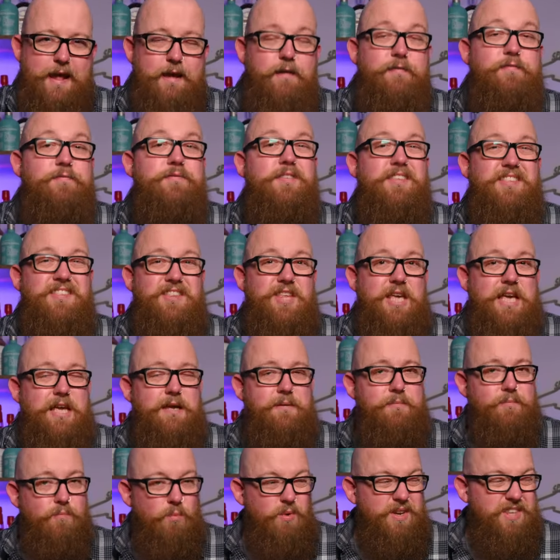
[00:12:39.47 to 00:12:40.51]
If the
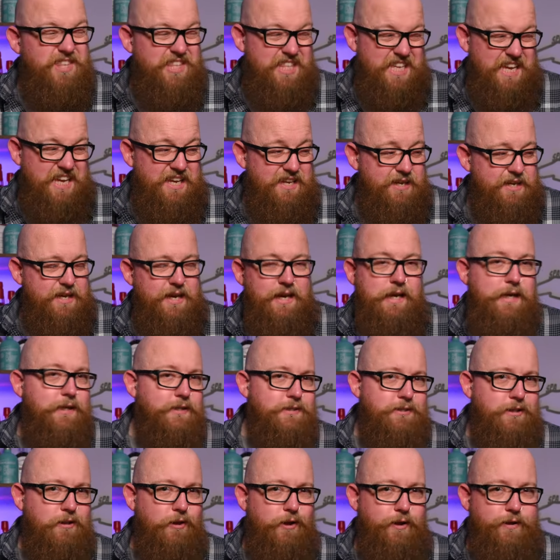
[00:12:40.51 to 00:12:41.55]
theme we think
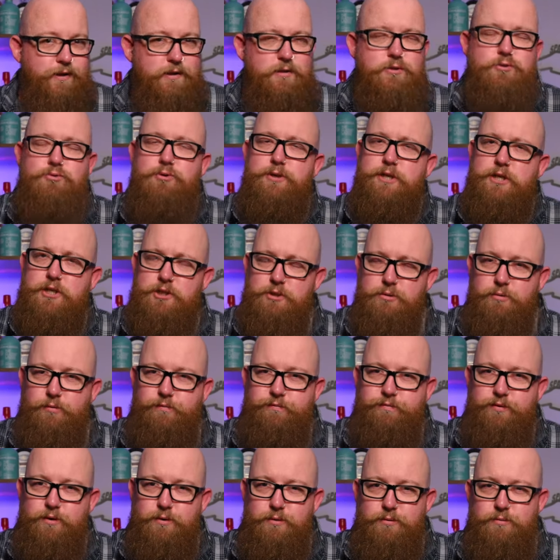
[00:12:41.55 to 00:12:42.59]
is like traditional
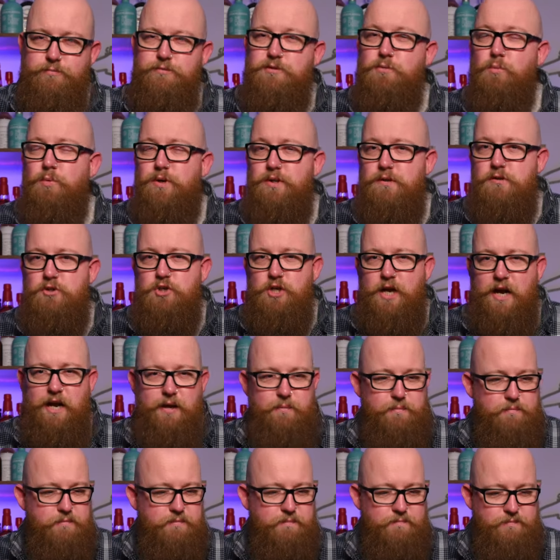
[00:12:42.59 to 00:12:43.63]
foods with
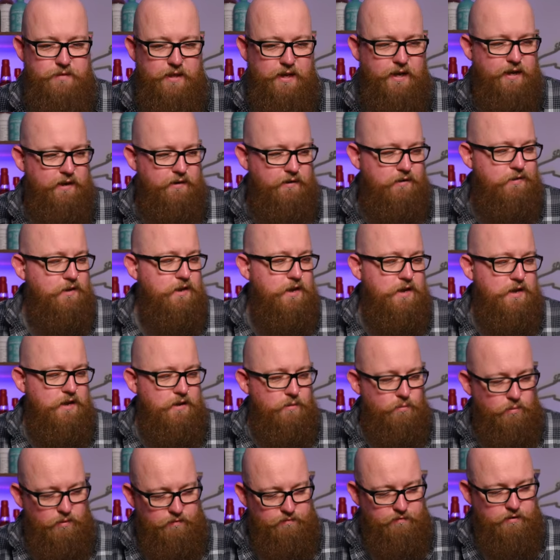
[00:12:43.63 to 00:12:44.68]
jam, then
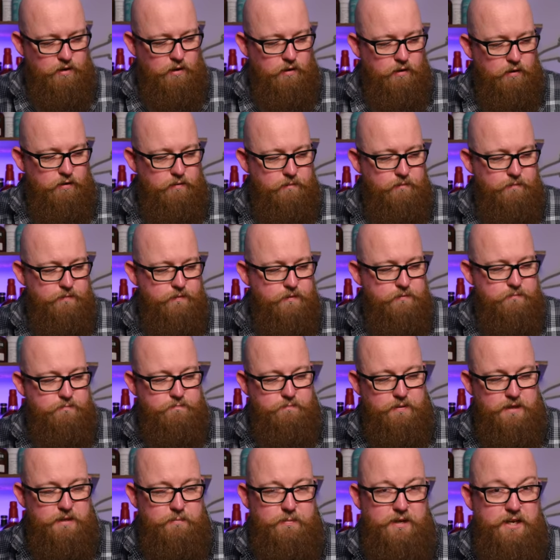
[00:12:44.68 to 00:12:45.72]
we've got
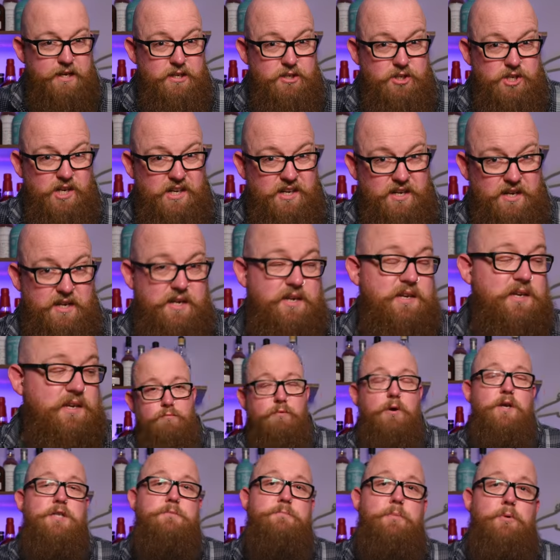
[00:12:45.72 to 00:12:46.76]
PB&J,
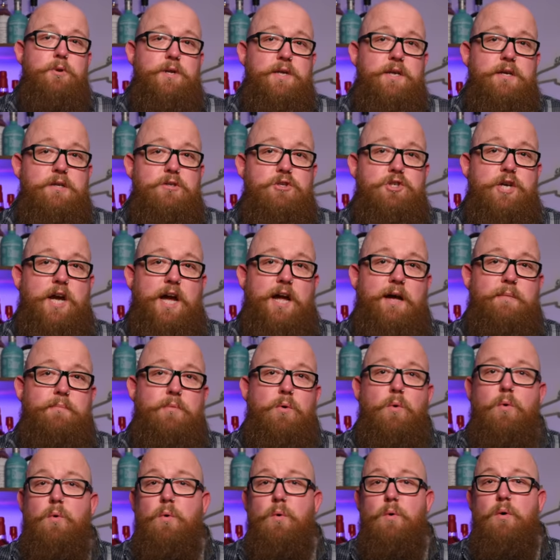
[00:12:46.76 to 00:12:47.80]
rice pudding and jam,
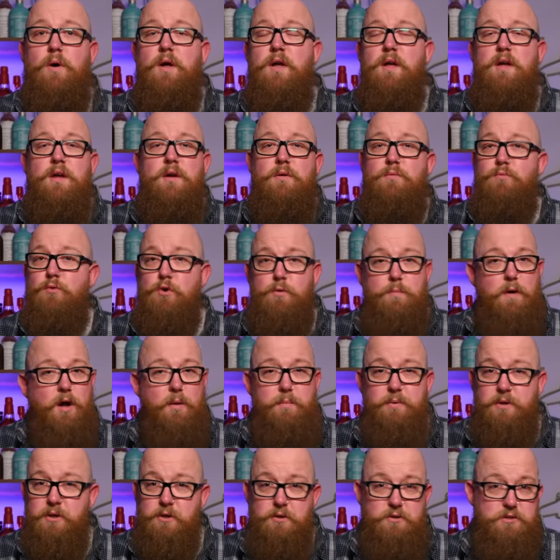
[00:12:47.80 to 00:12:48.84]
or
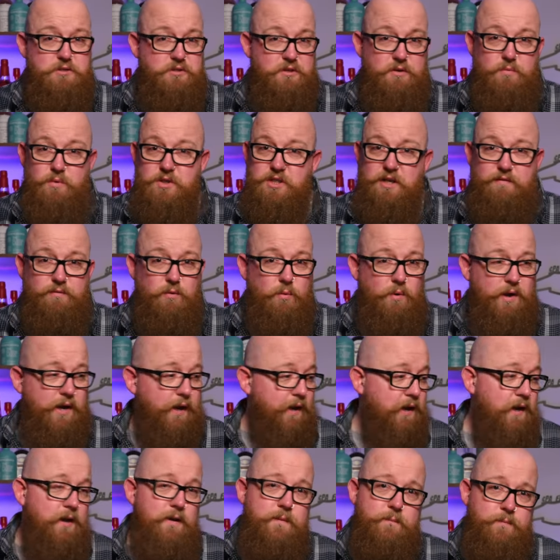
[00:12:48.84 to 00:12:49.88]
rhubarb and custard, whichever
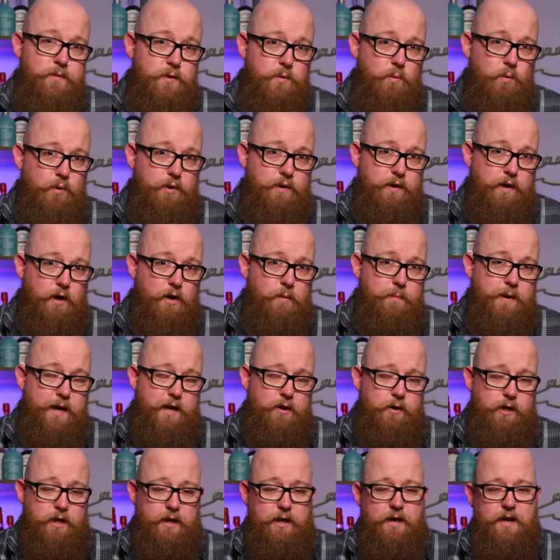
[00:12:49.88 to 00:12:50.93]
way you want to go
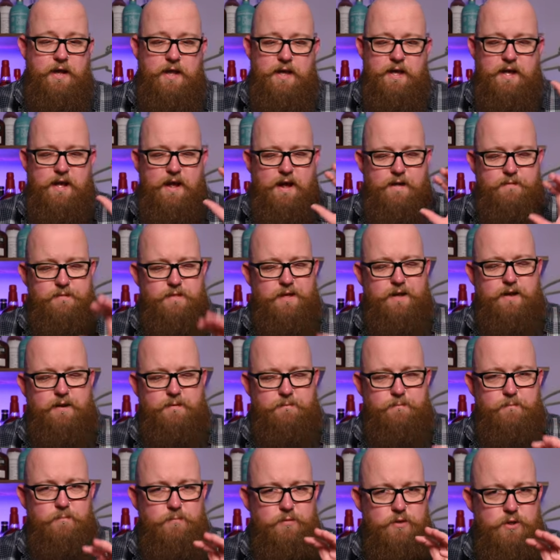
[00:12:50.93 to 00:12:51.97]
about it, and
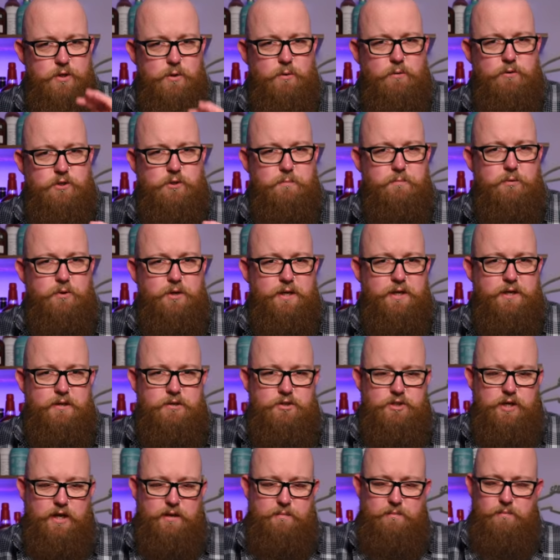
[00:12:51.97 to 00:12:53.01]
then the Yorkshire pudding and
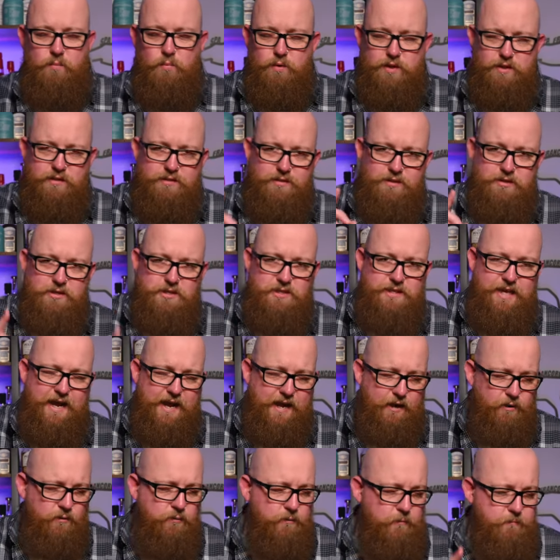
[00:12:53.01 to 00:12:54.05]
jam with the
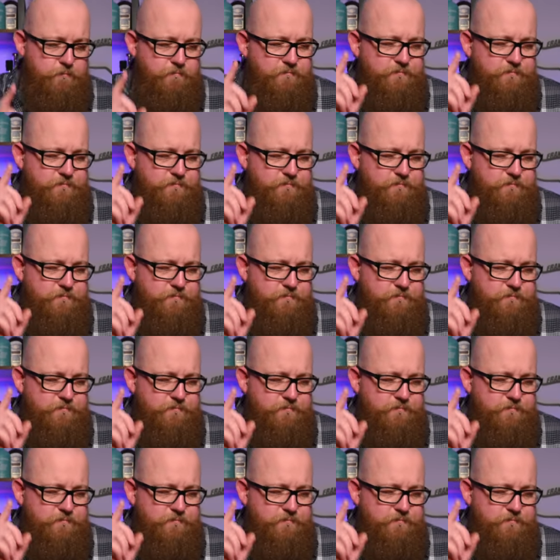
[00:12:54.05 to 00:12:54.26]
stout.